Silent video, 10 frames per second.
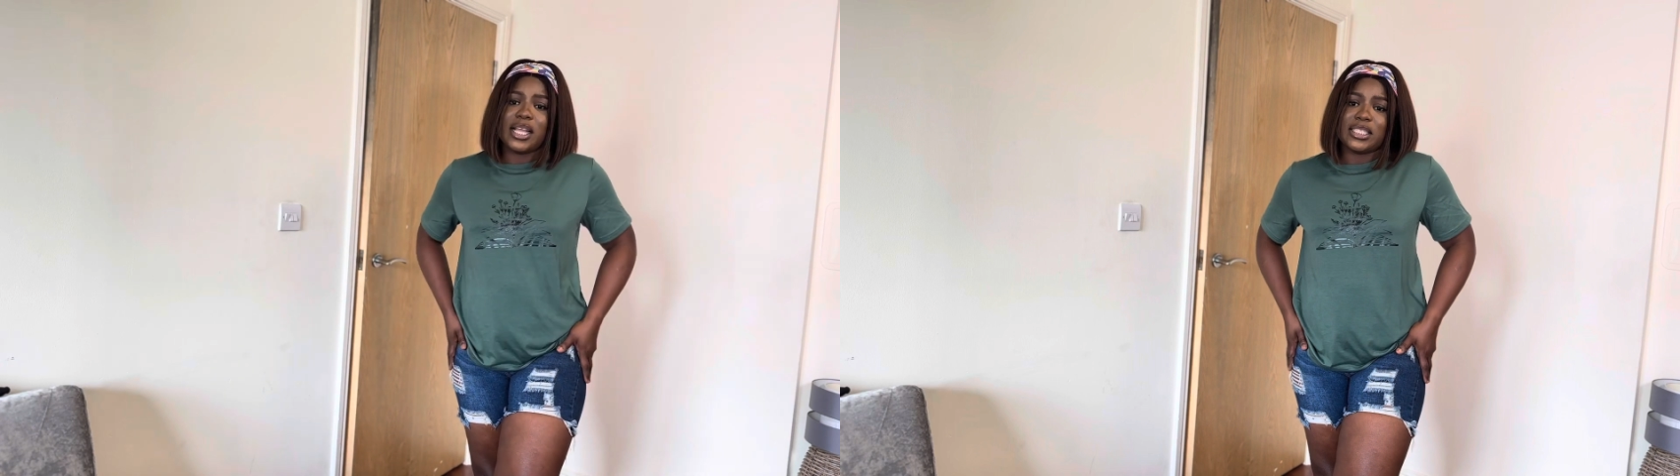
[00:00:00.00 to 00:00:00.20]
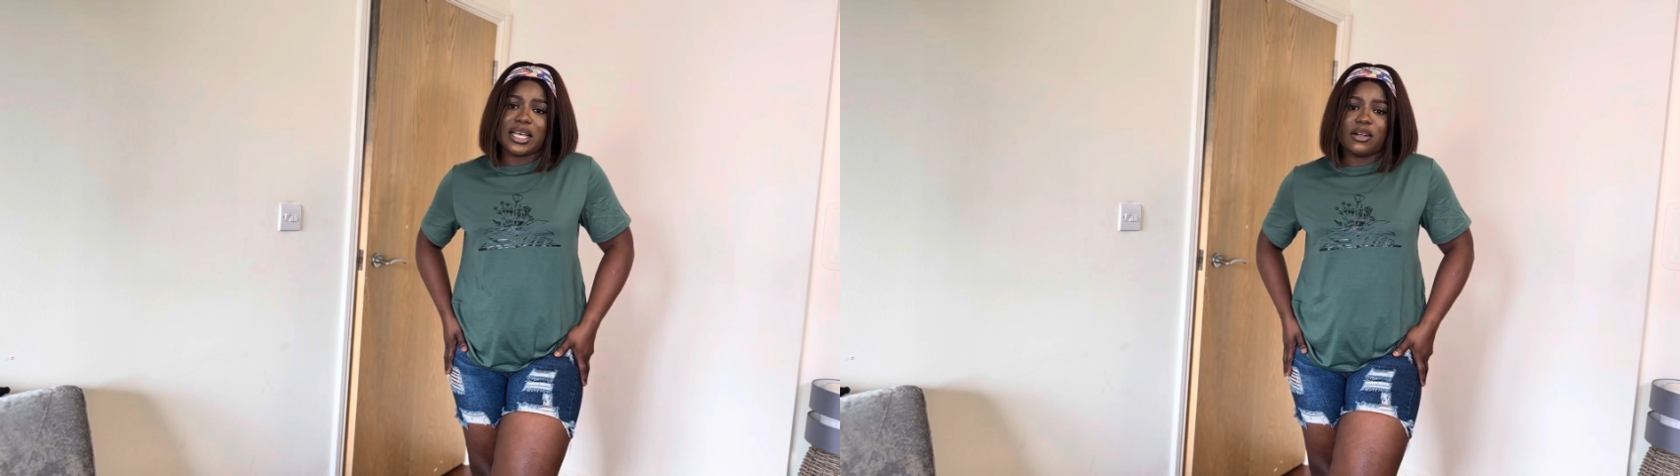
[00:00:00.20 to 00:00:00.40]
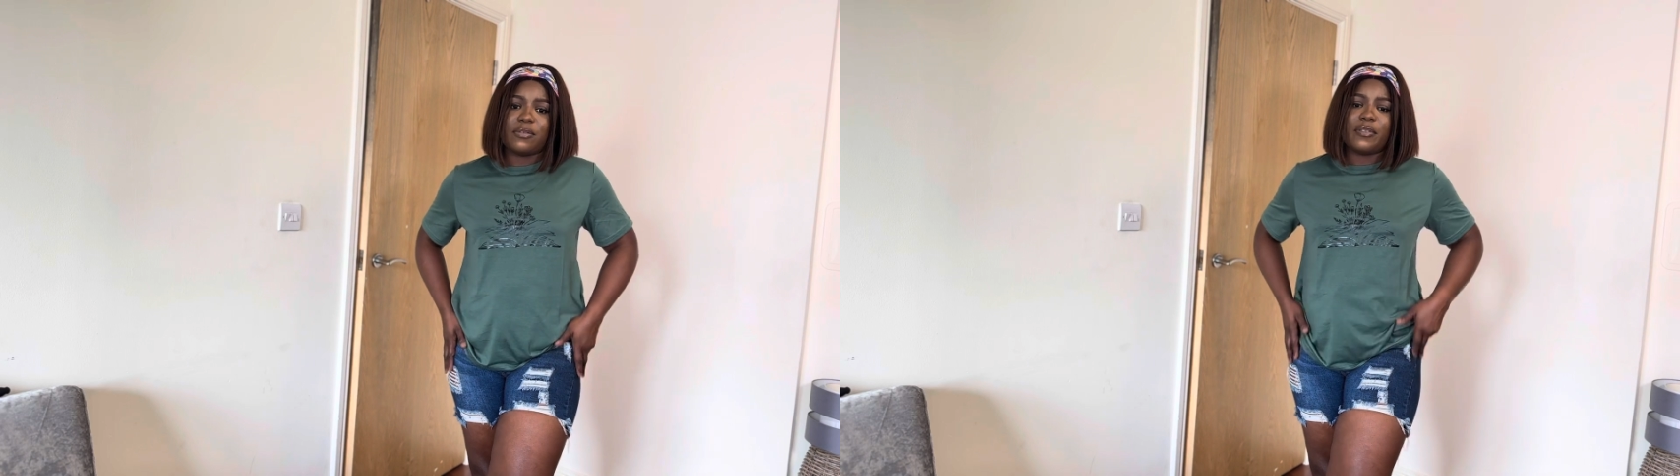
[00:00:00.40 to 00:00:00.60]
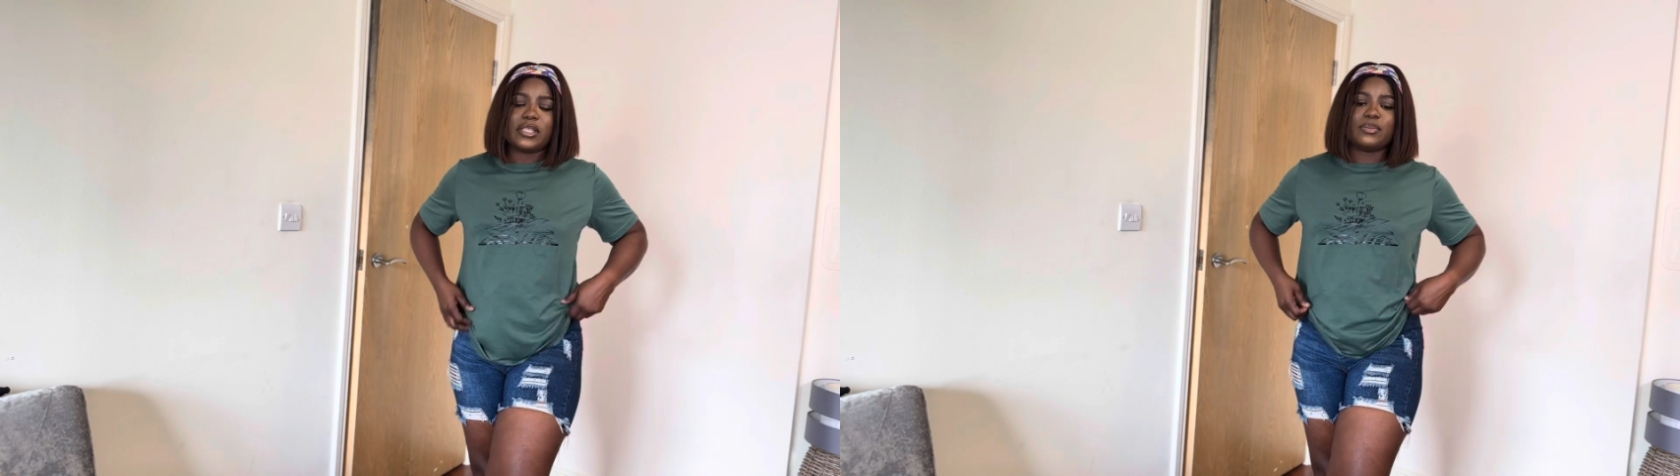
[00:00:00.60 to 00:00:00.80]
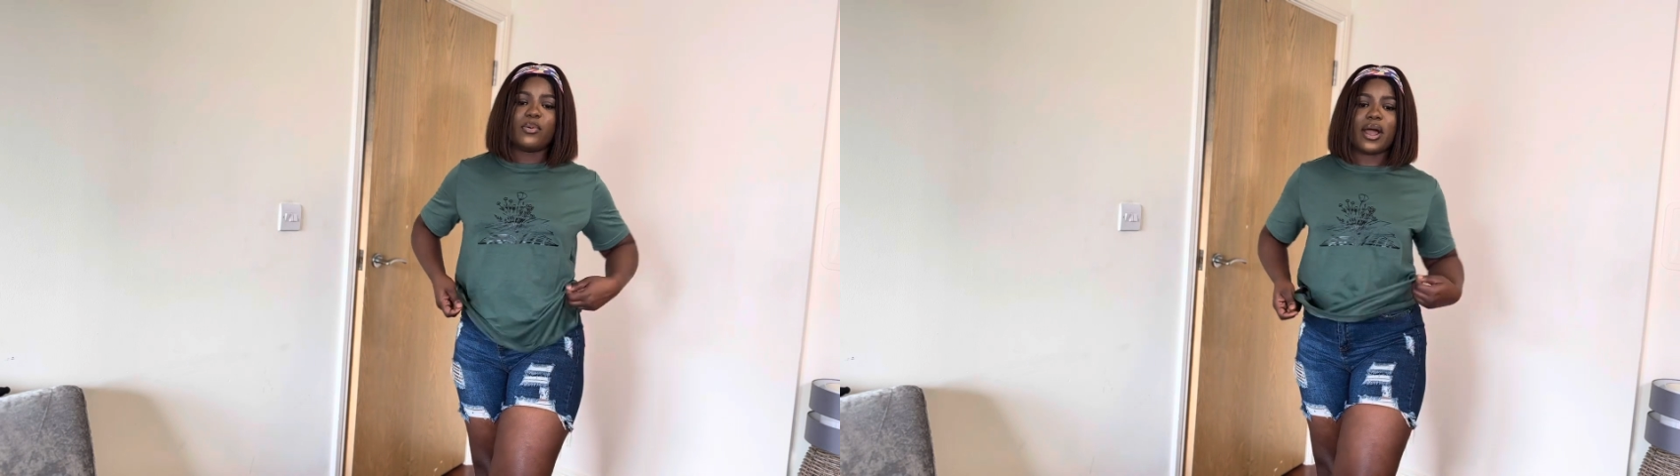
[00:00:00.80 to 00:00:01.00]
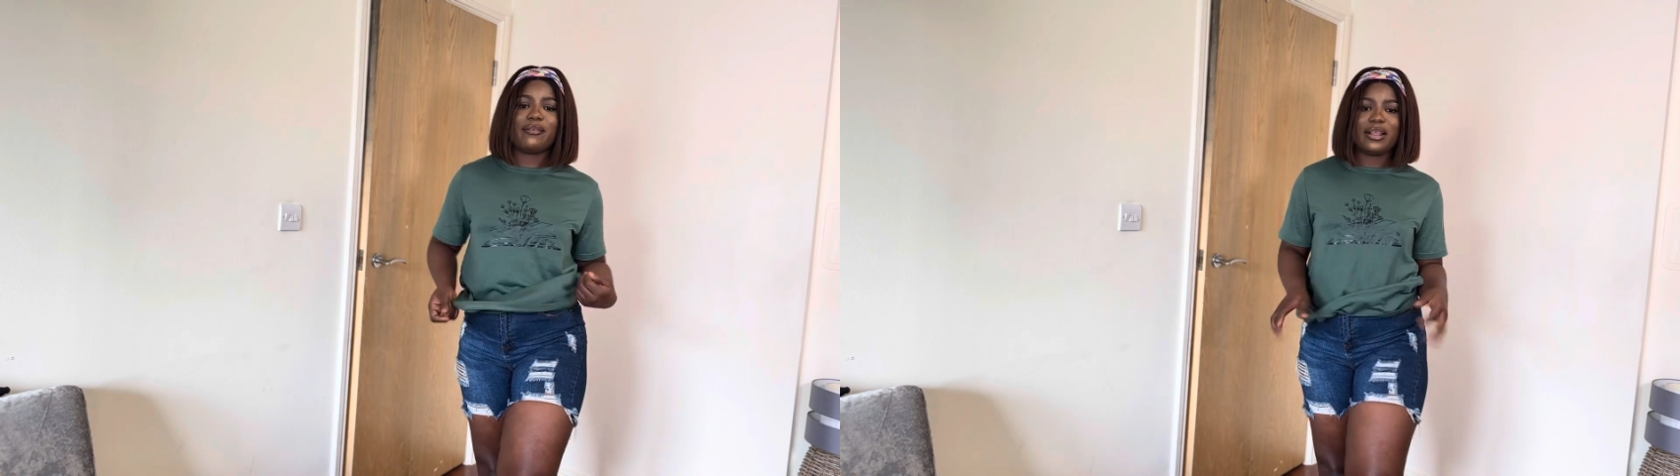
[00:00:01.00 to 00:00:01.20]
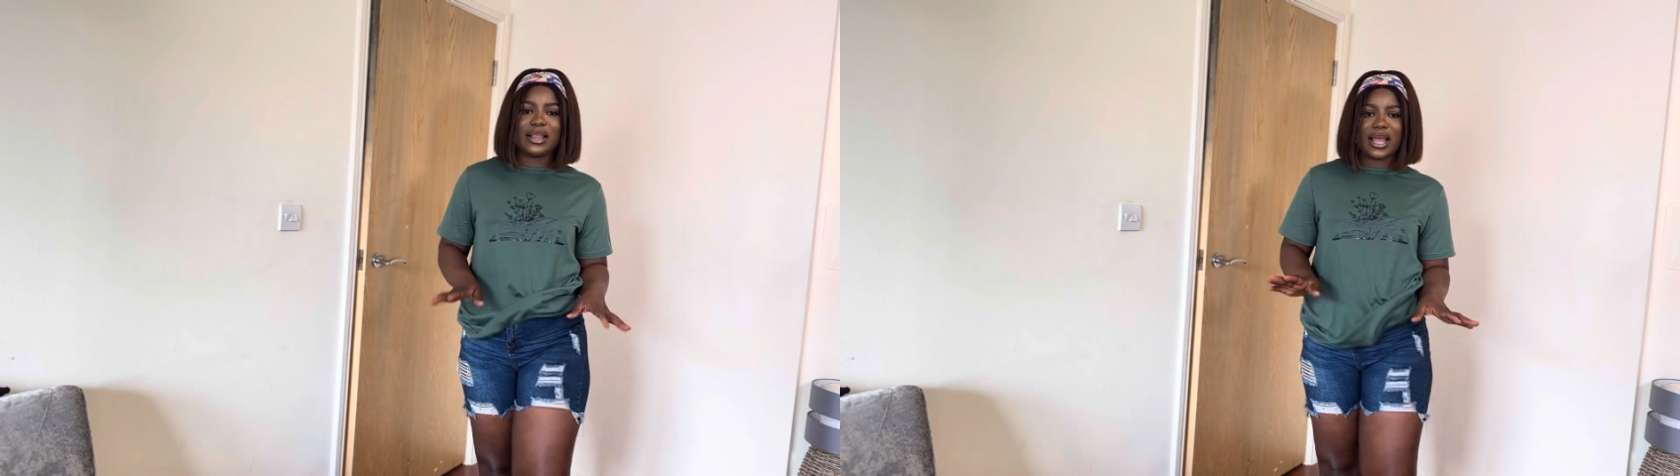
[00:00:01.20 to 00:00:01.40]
the outfits. But I really